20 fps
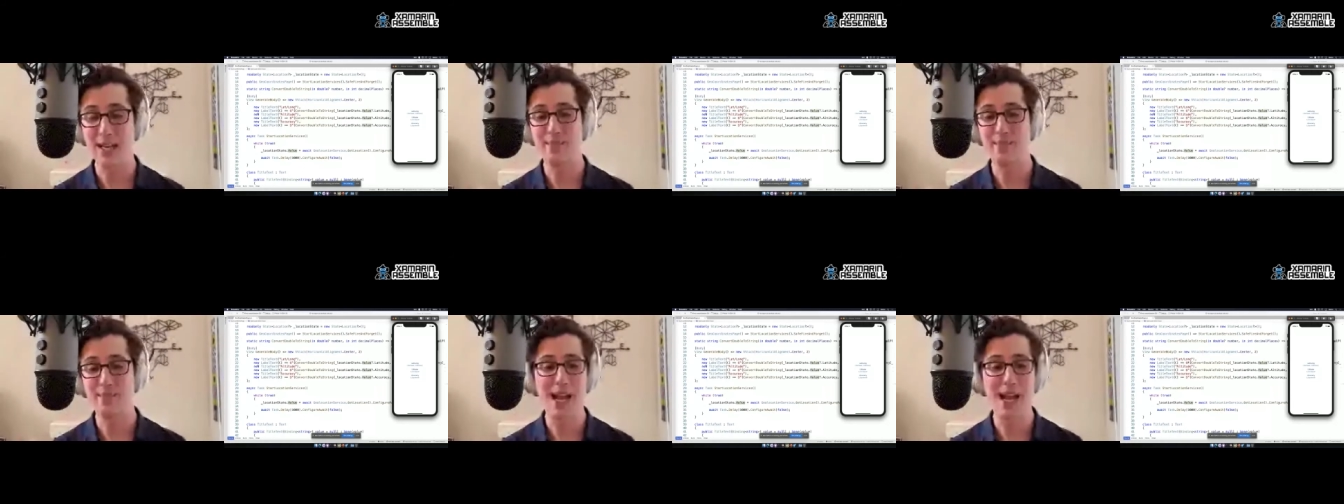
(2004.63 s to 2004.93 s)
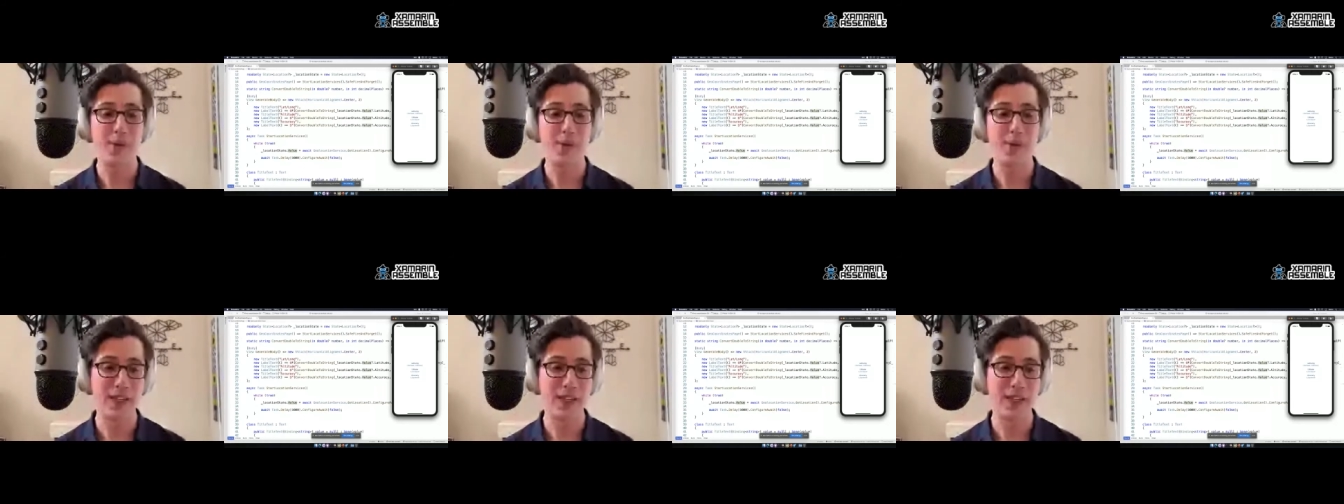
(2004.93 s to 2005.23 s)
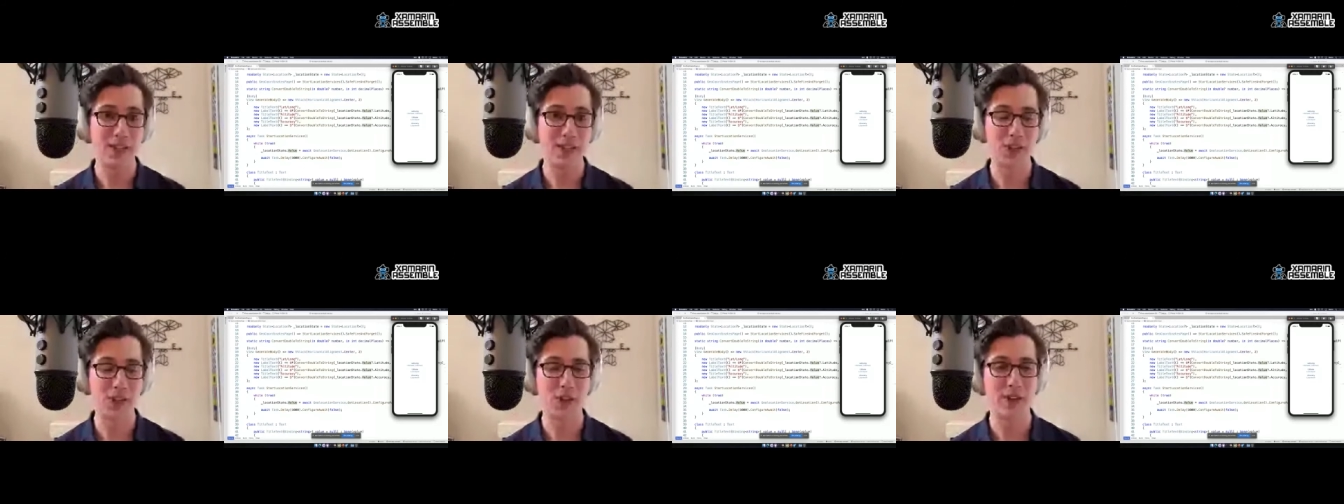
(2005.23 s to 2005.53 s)
MAUI is
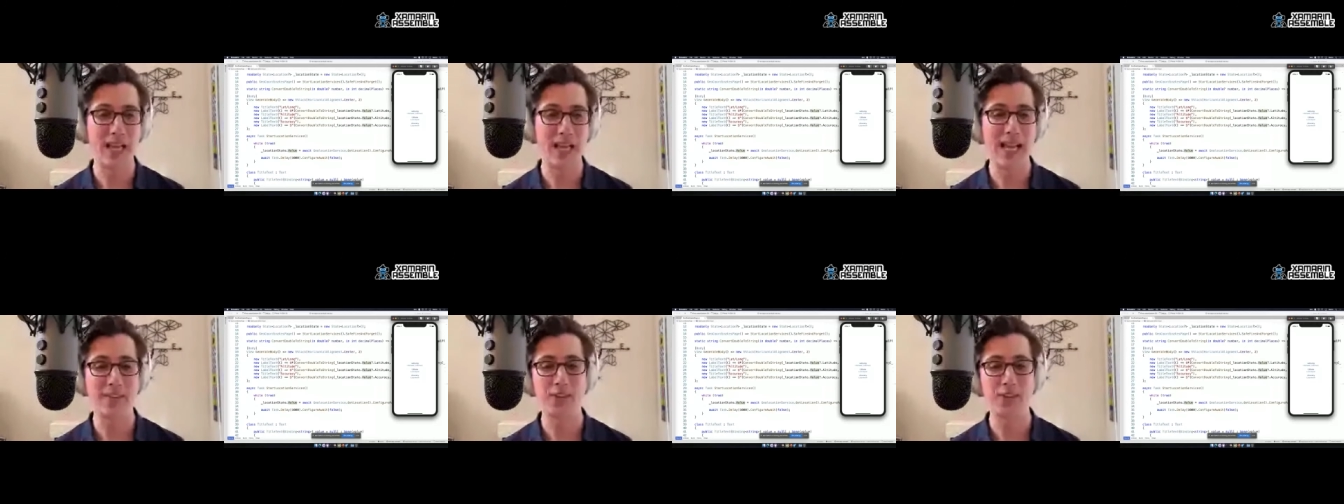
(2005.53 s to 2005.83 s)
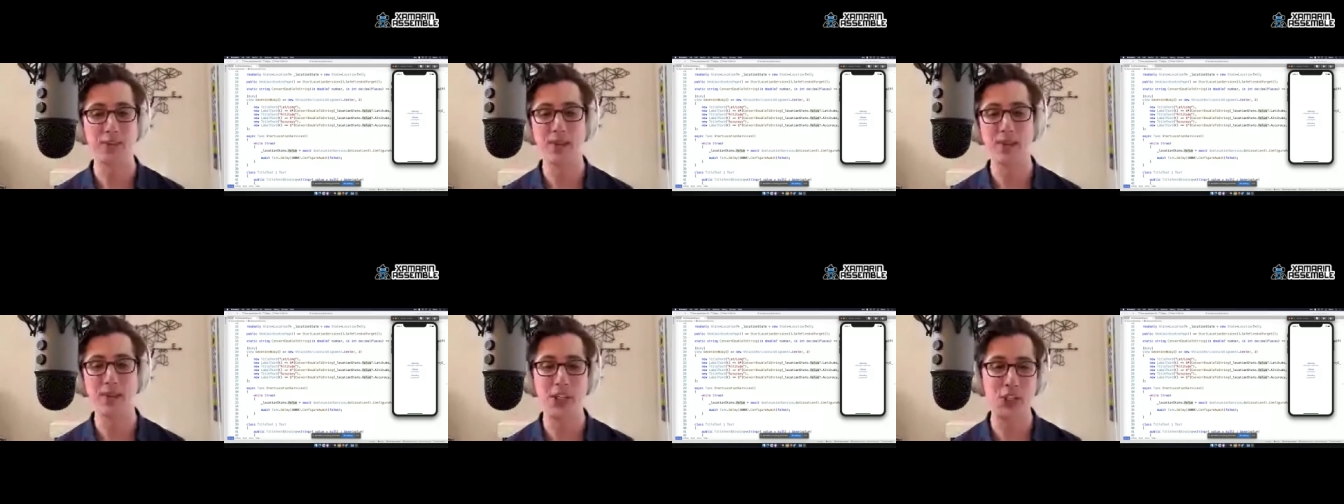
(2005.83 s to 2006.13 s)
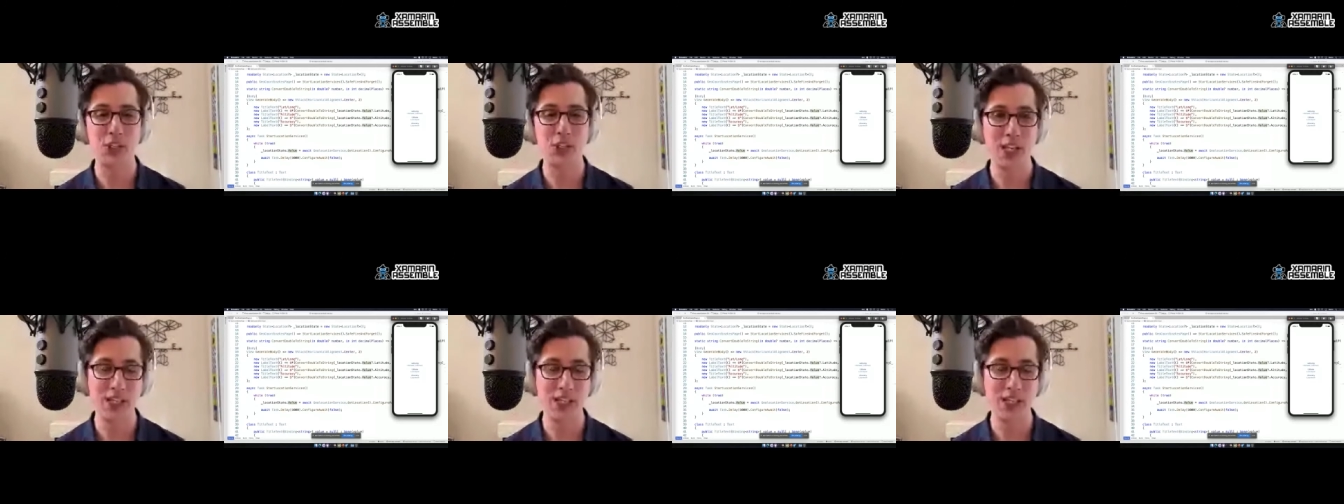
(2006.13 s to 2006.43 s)
also going to have some
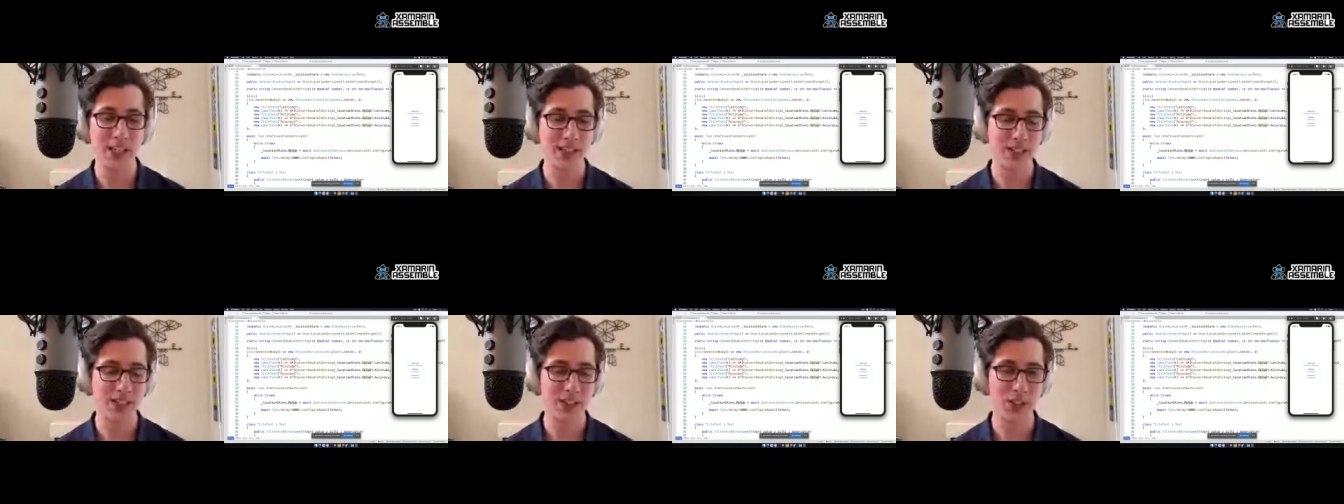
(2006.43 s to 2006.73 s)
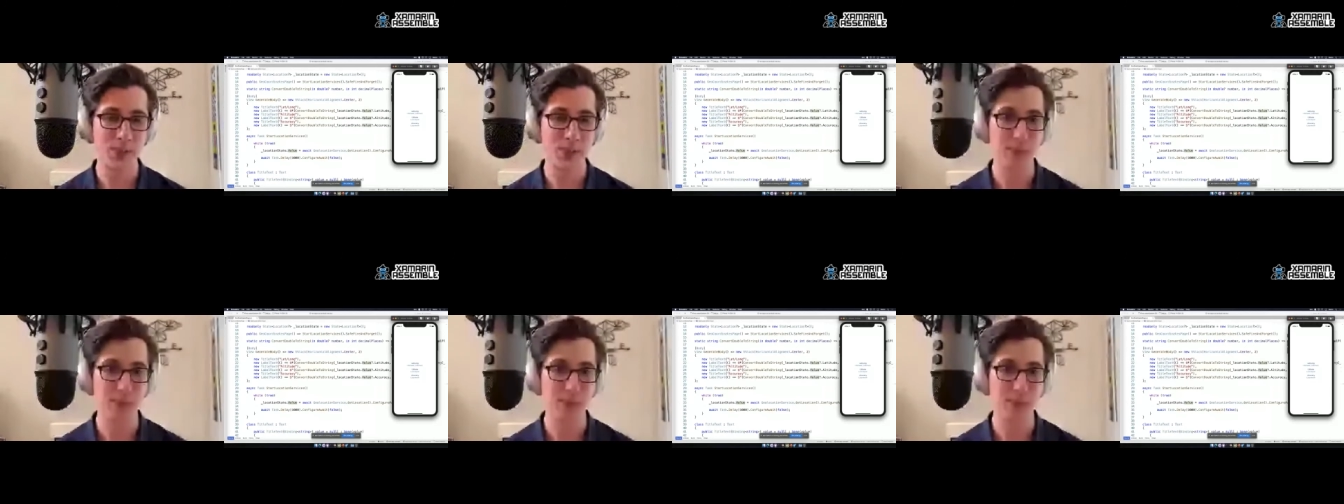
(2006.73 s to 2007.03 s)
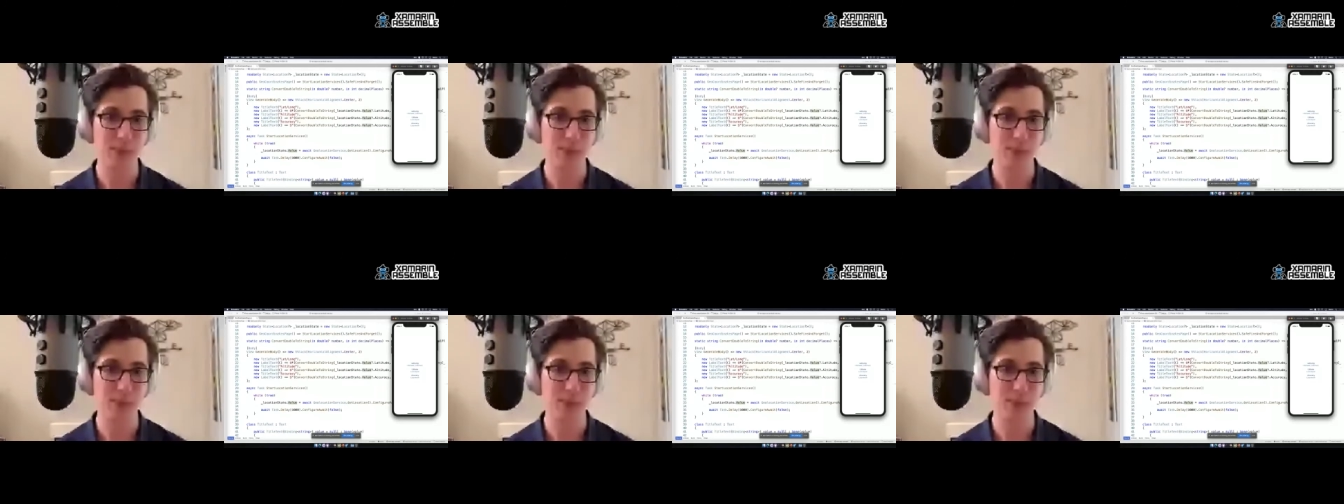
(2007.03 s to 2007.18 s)
logic in it to be able to